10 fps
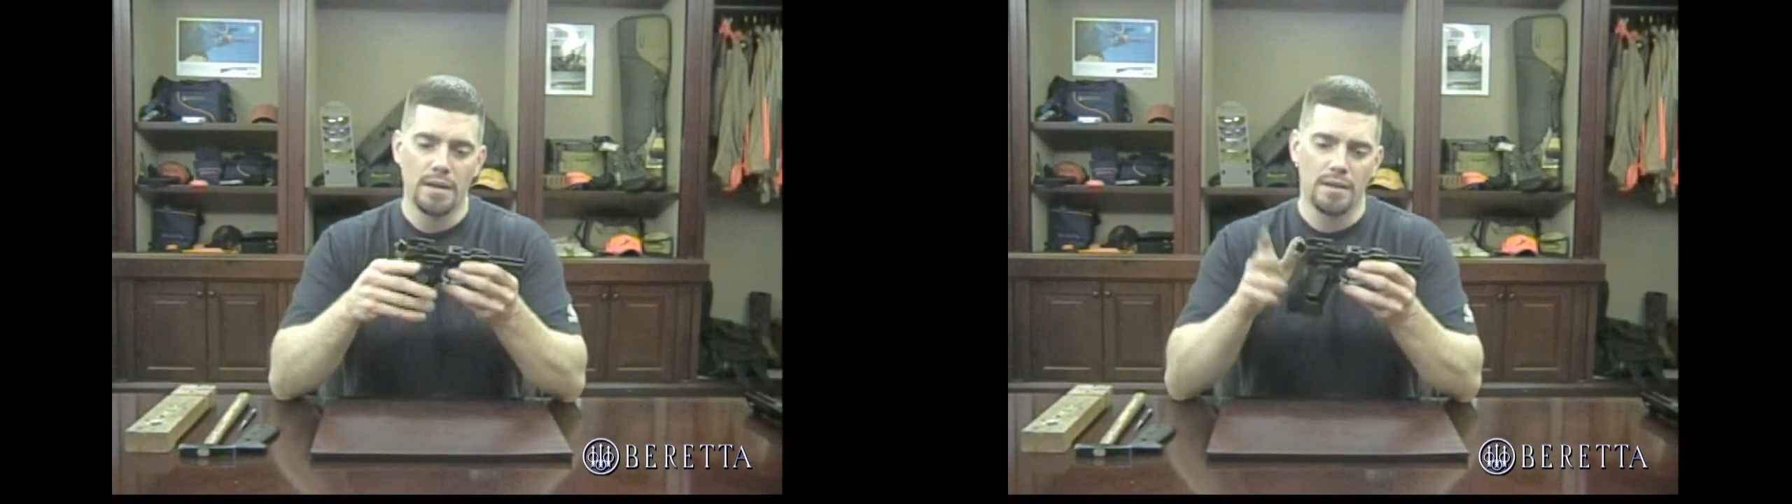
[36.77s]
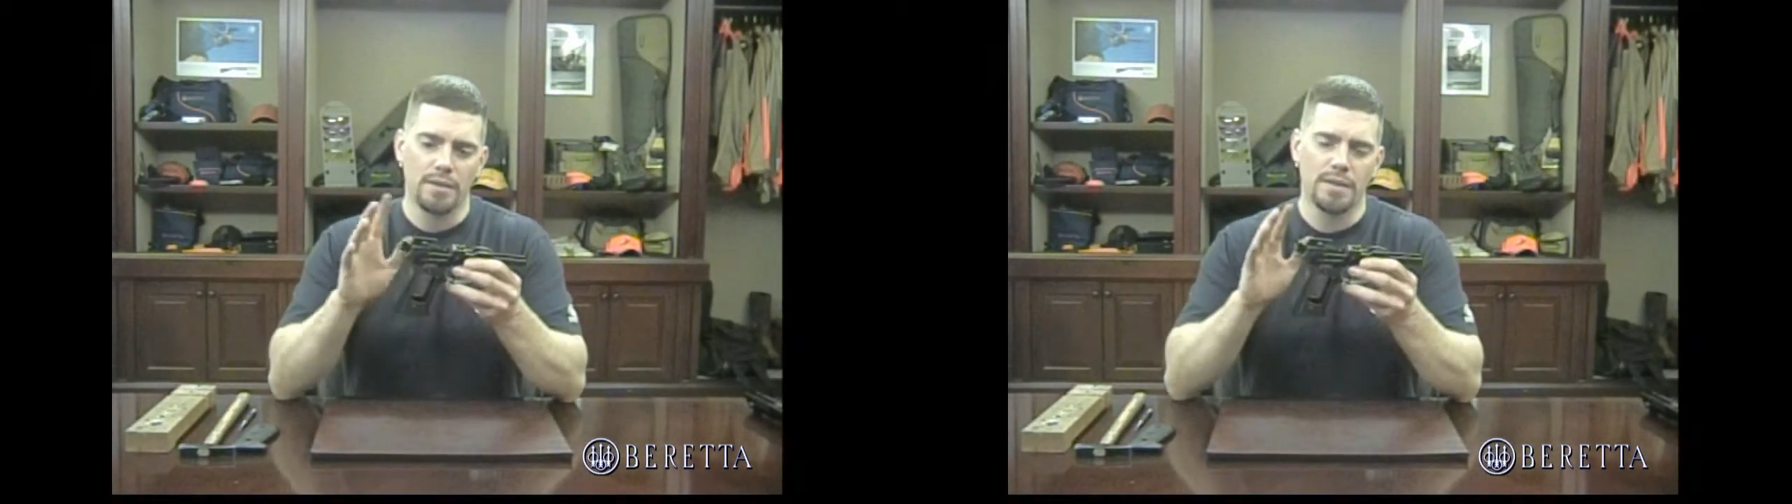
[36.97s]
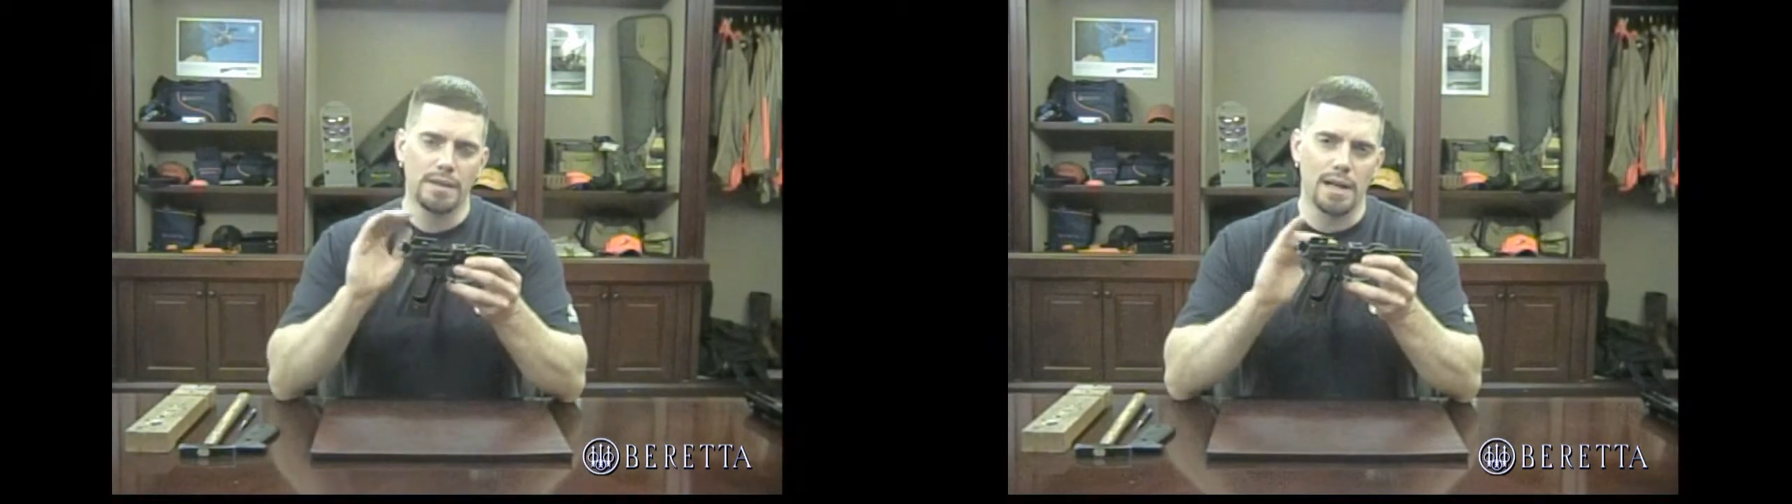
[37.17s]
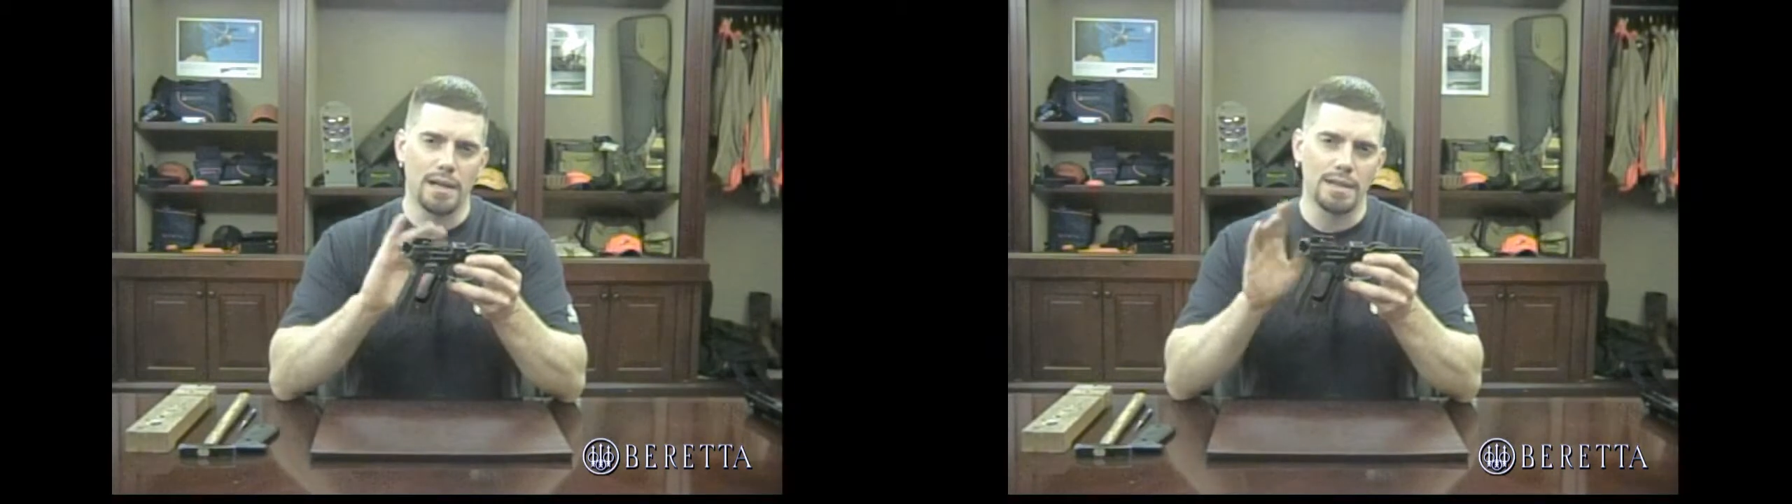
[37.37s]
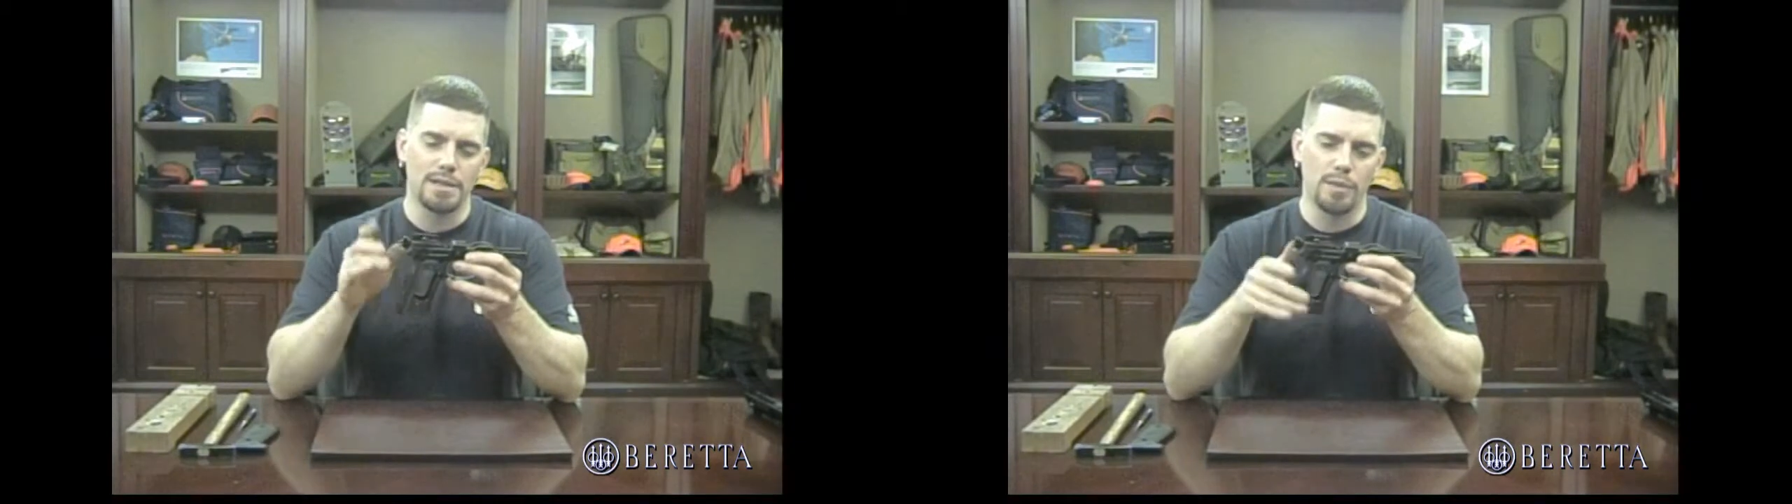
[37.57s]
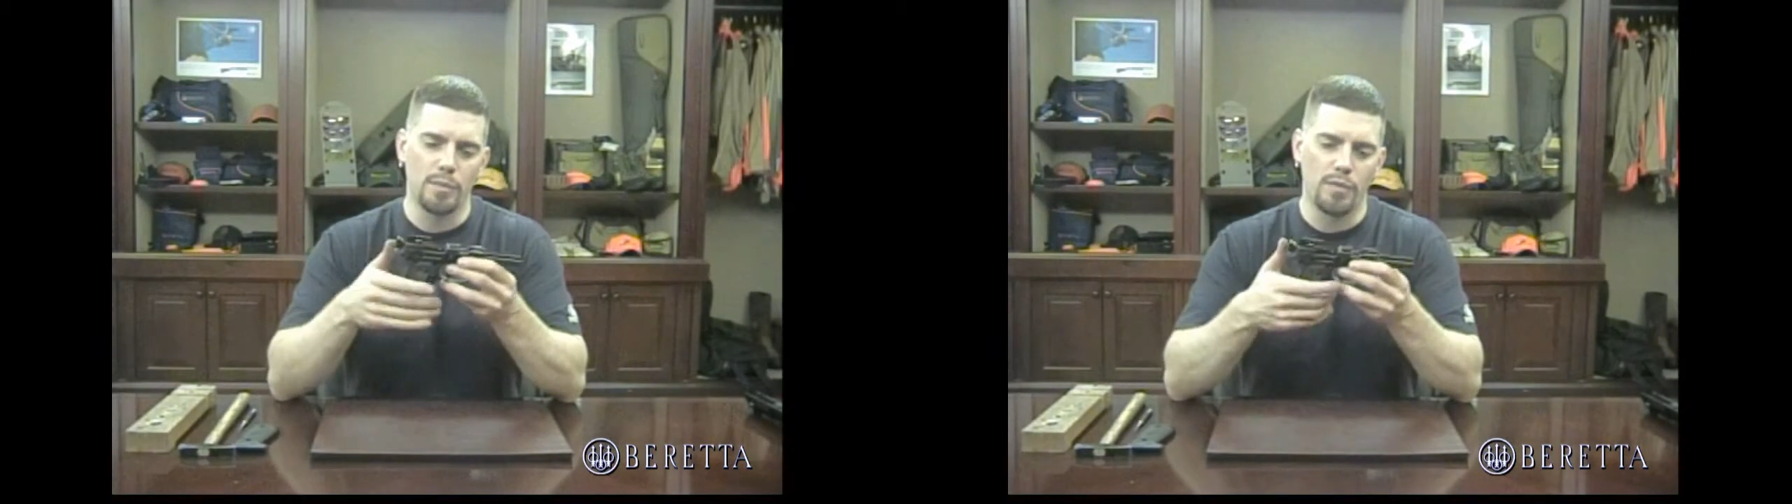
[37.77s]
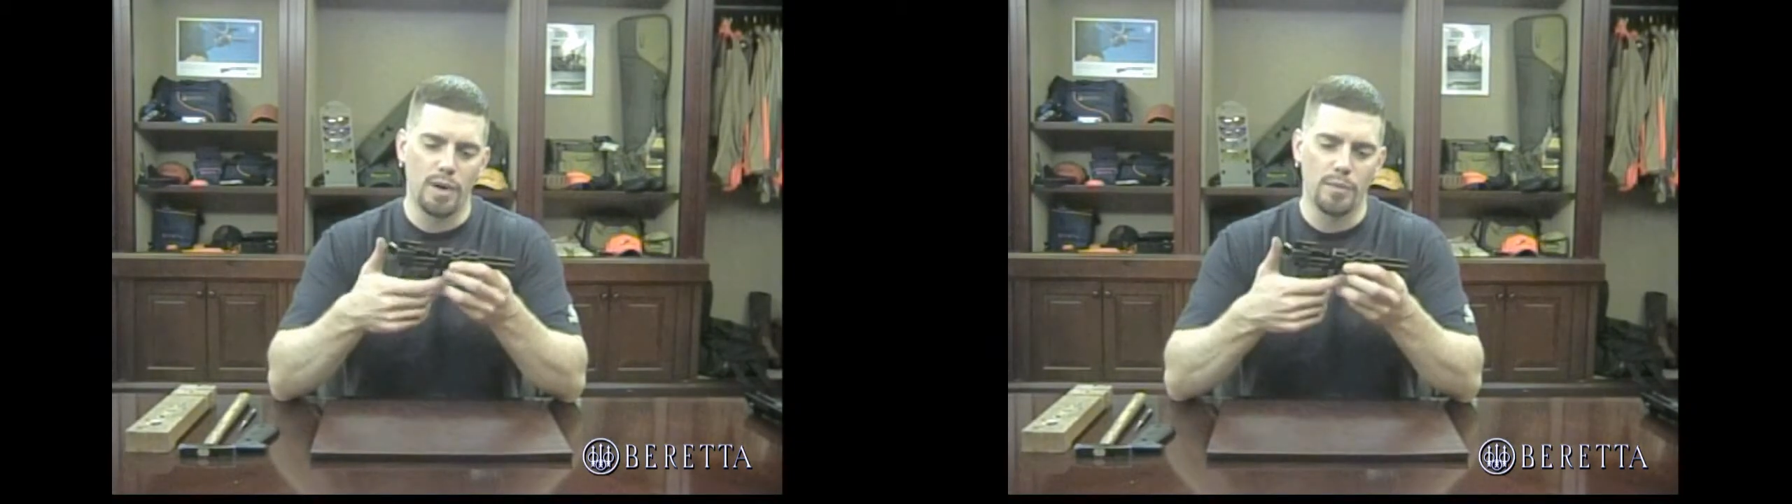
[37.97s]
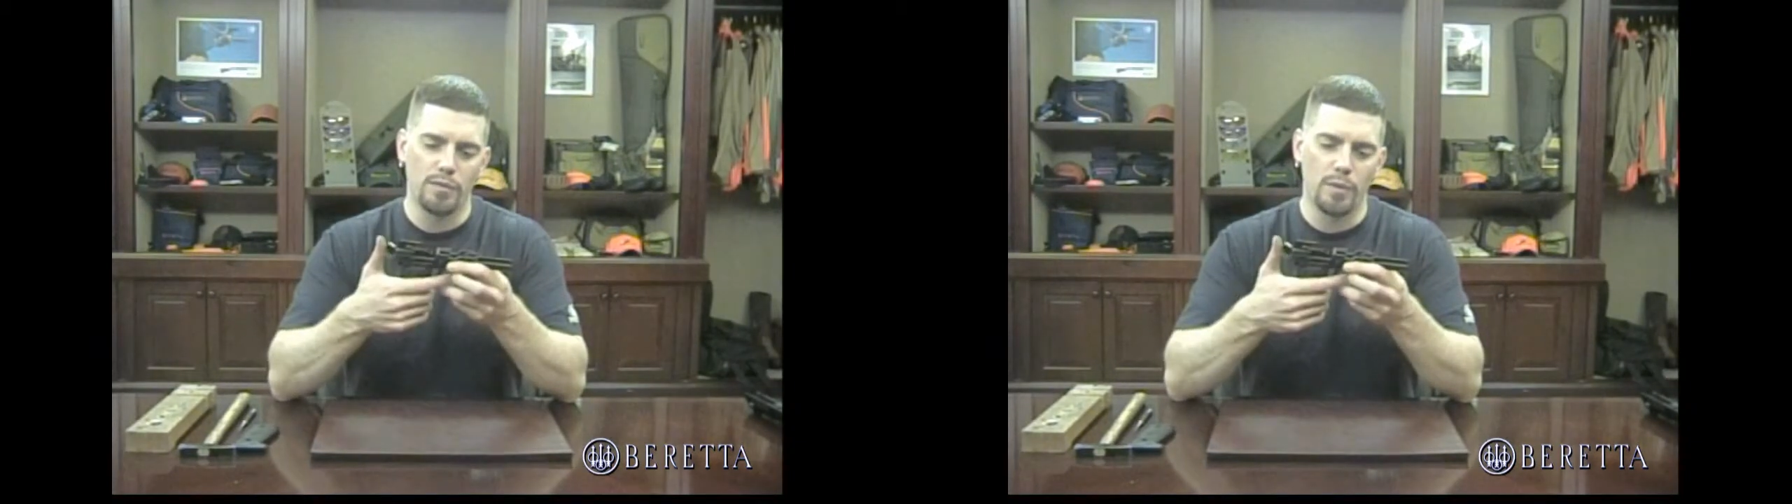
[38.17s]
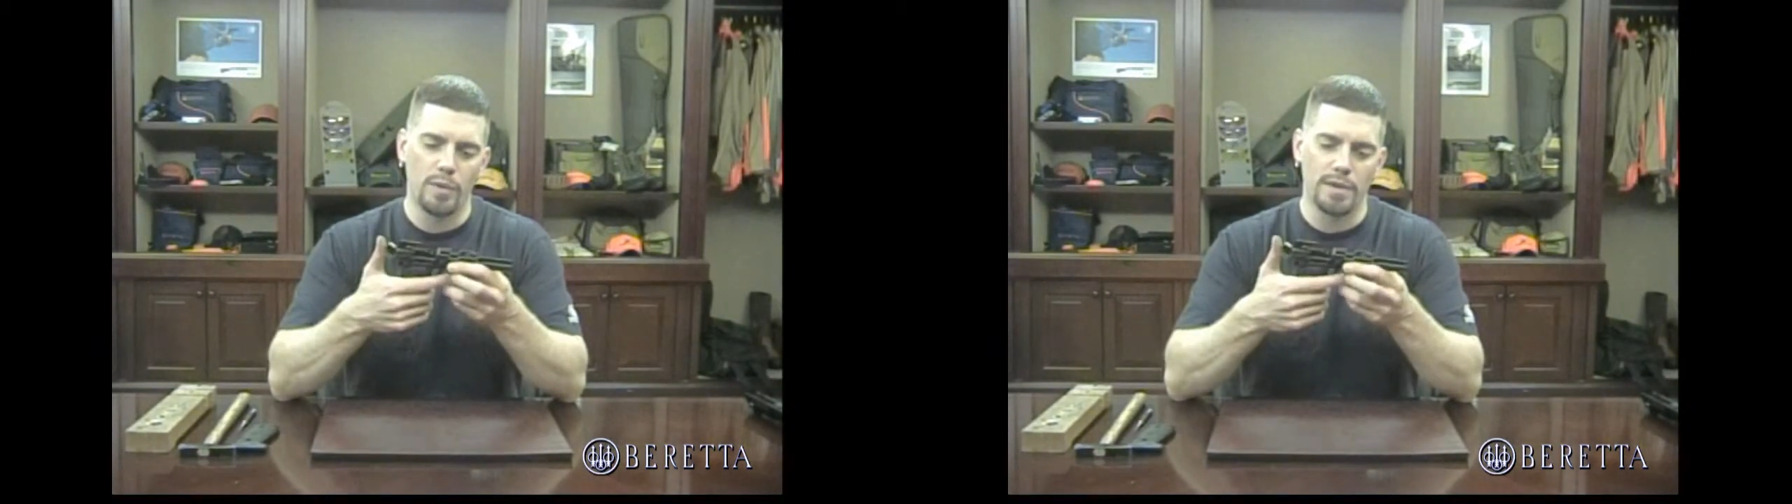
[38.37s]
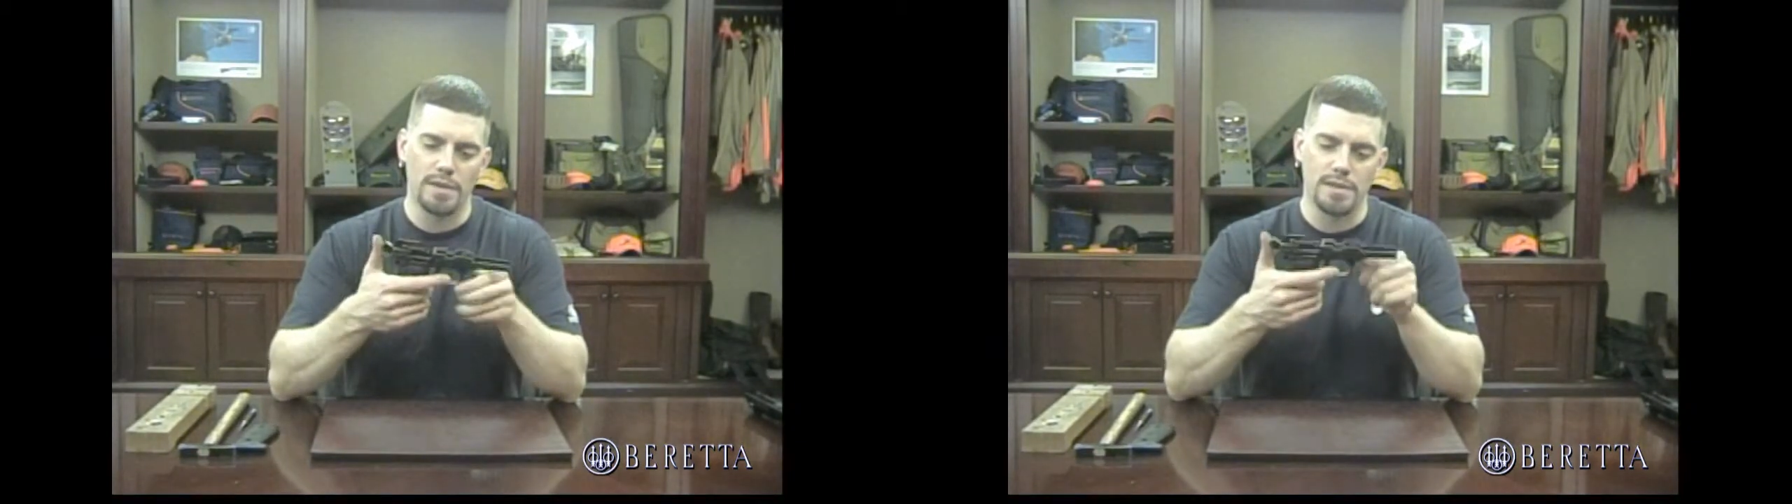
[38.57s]
The other thing that I like to do before I move
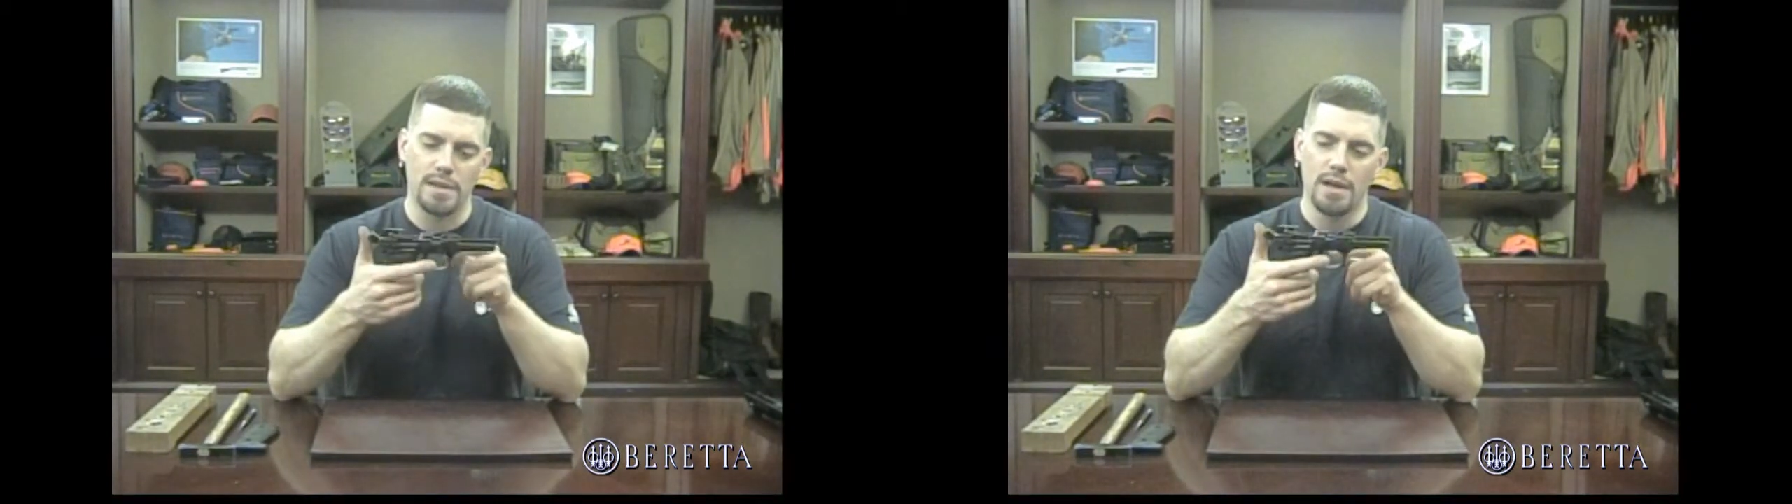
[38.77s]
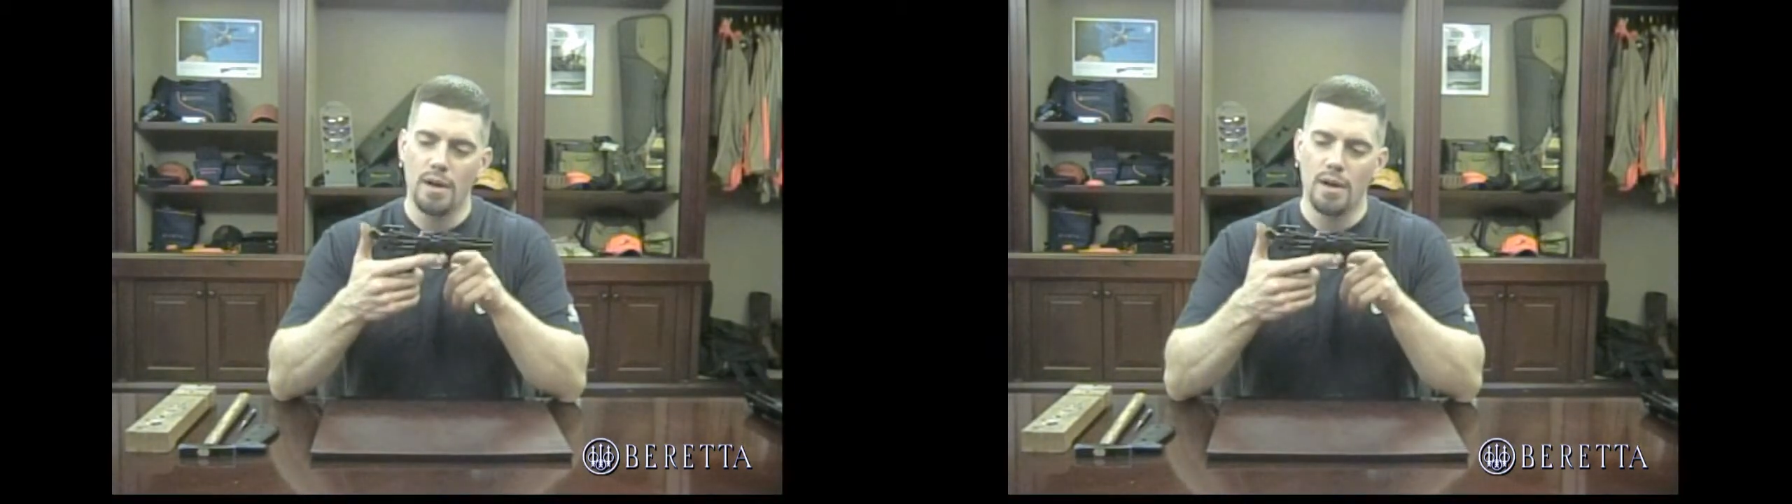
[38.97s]
forward is